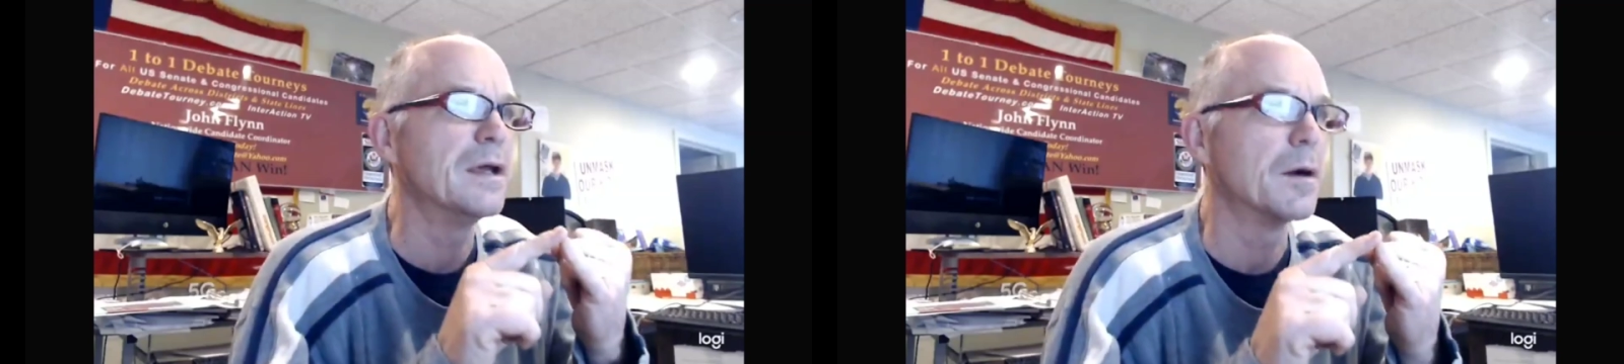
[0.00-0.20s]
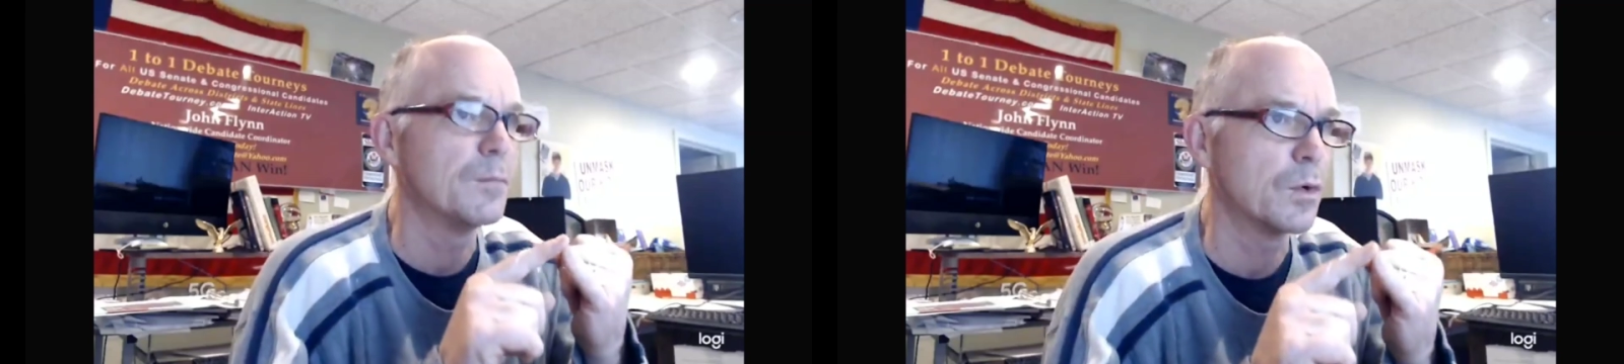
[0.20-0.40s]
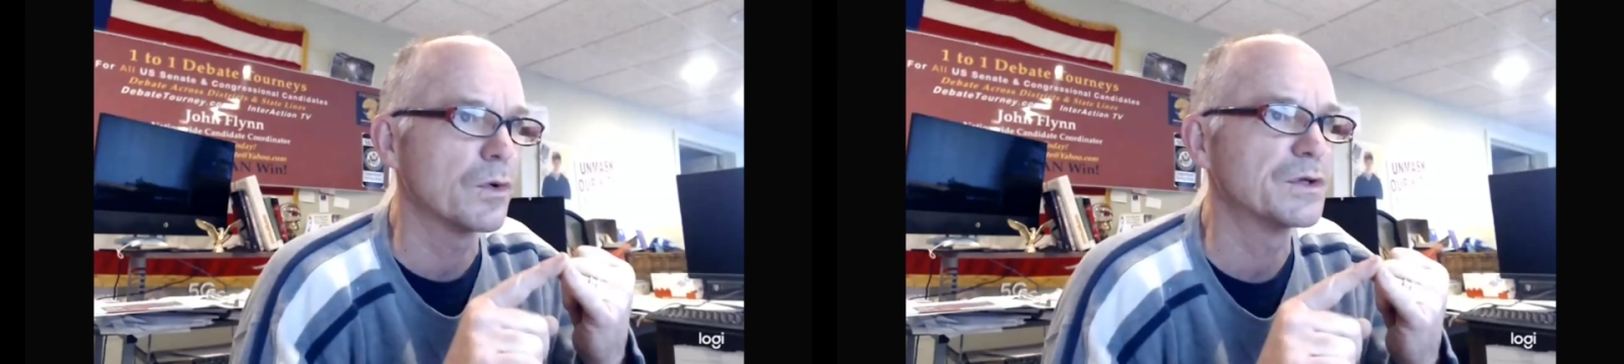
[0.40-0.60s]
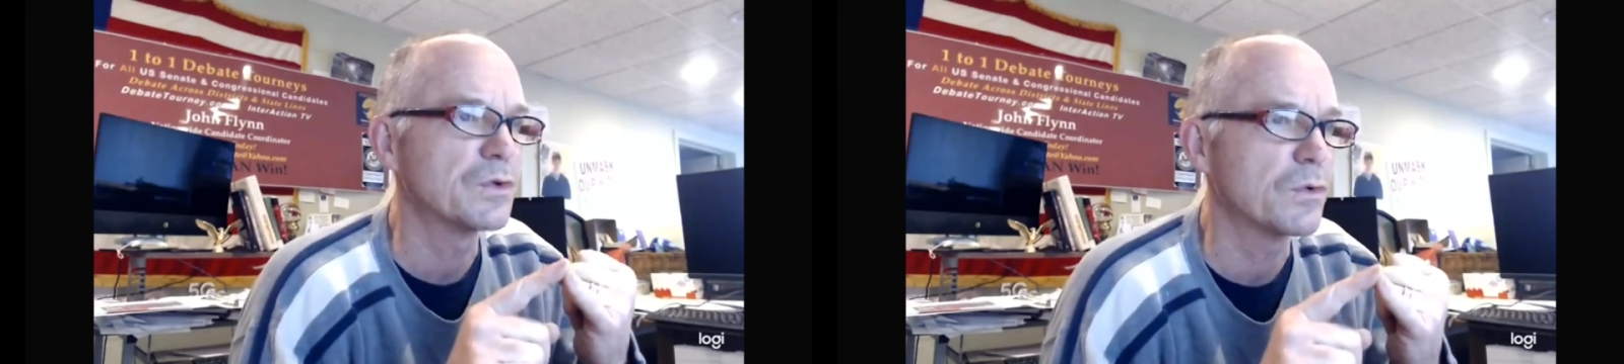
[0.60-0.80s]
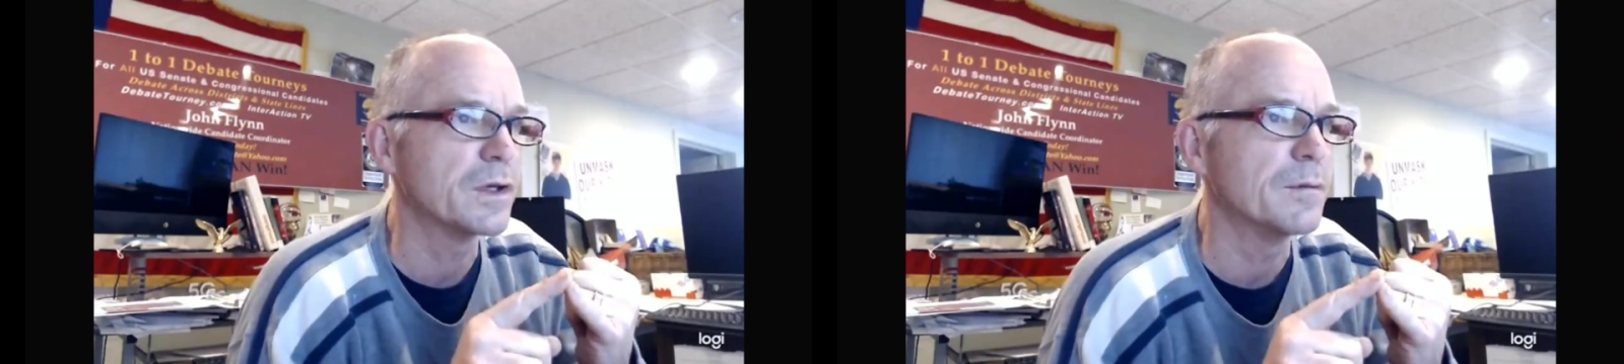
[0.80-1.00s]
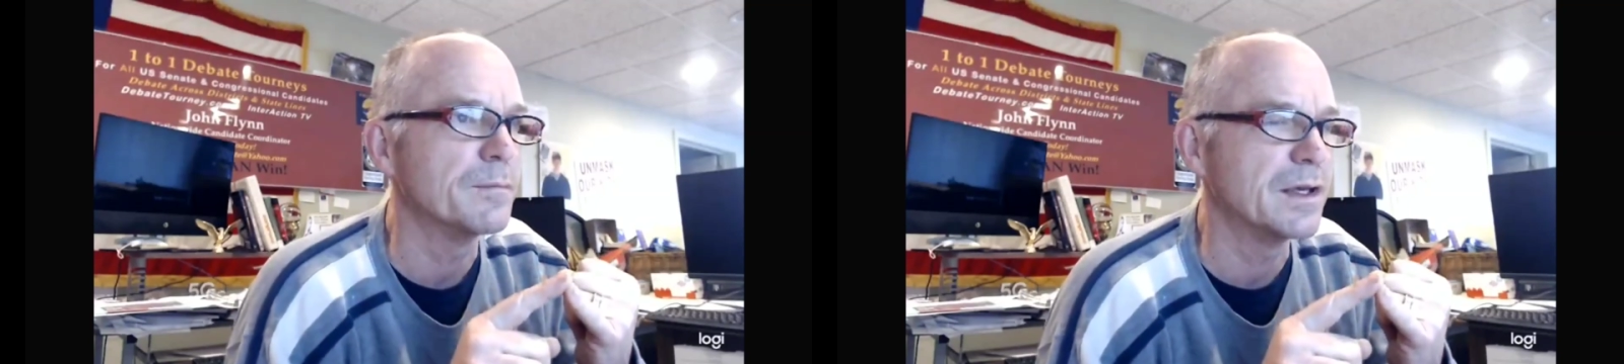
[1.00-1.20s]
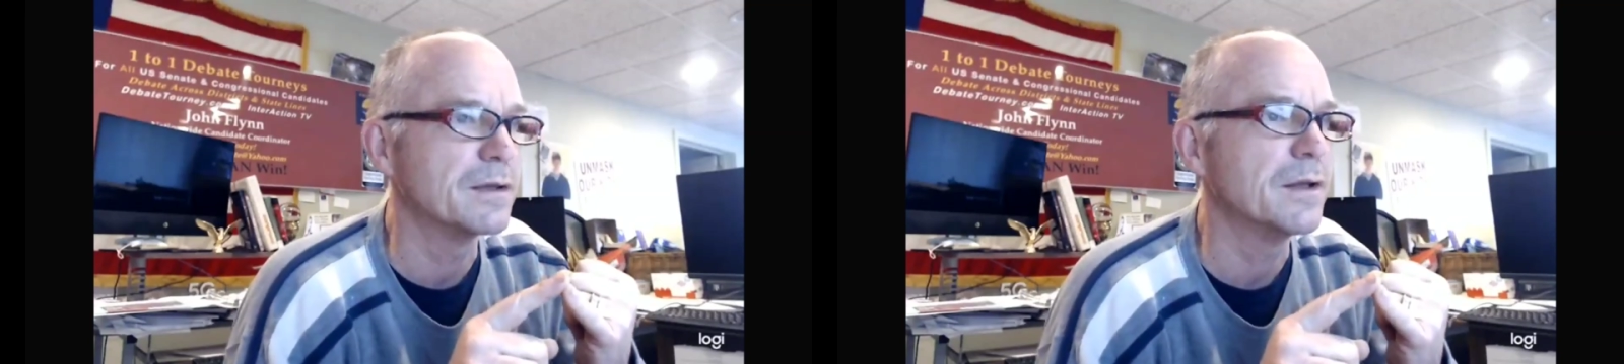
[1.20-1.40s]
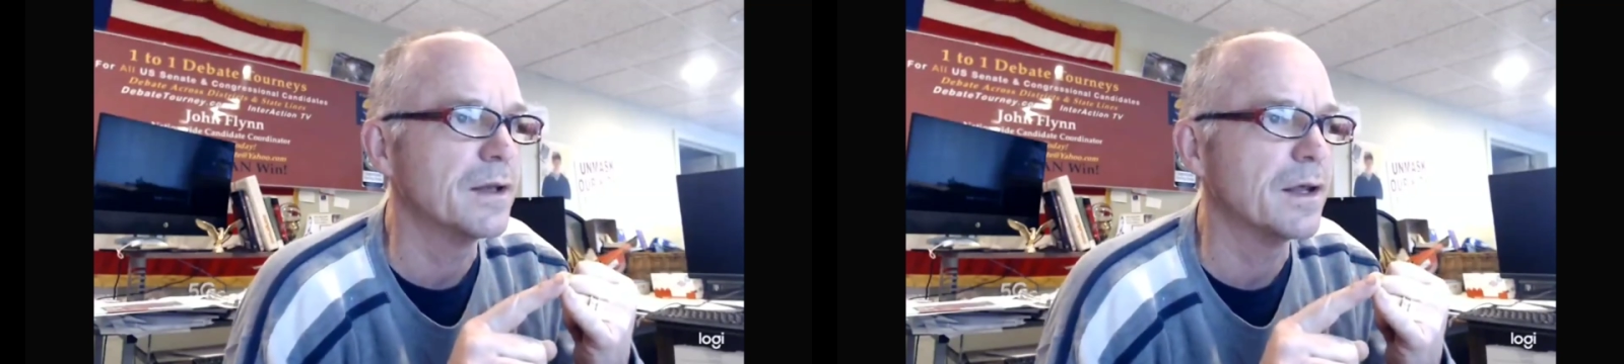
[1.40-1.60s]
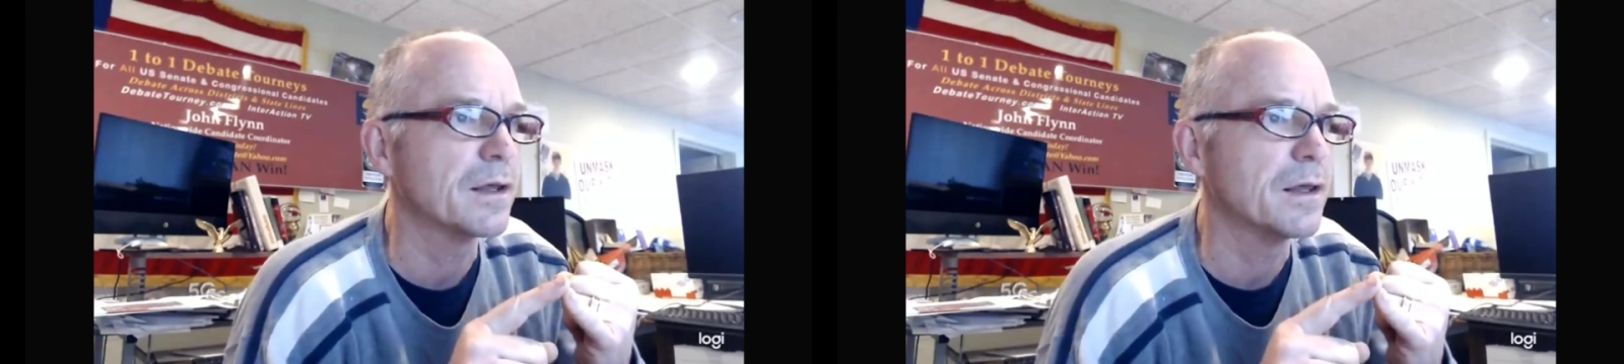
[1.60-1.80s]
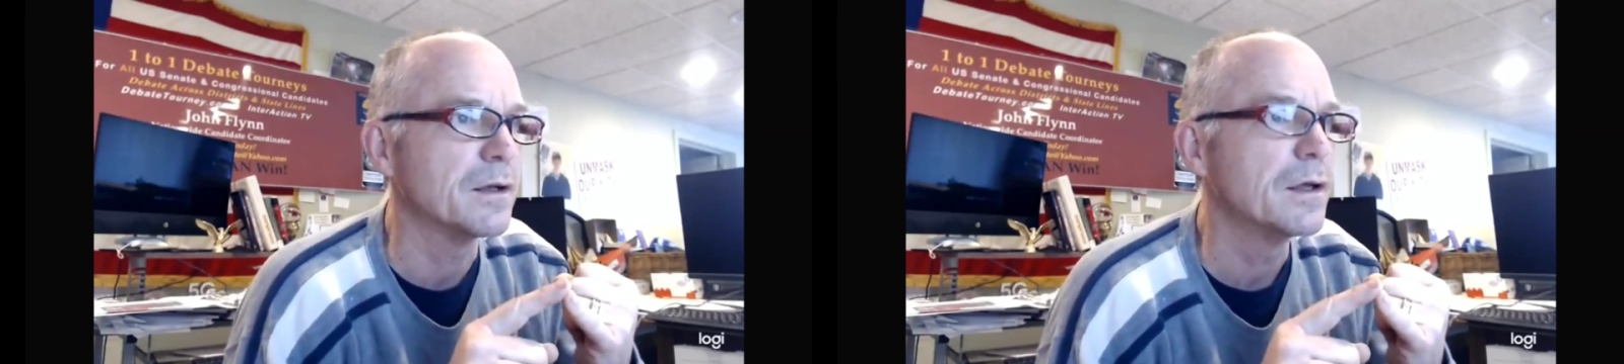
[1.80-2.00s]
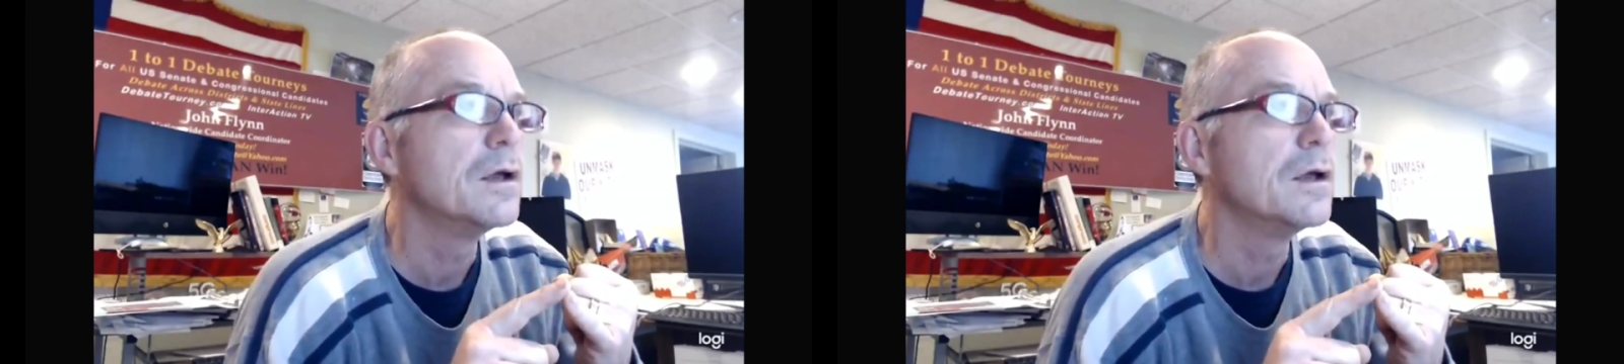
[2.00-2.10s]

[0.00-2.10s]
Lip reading: a moratorium in Connecticut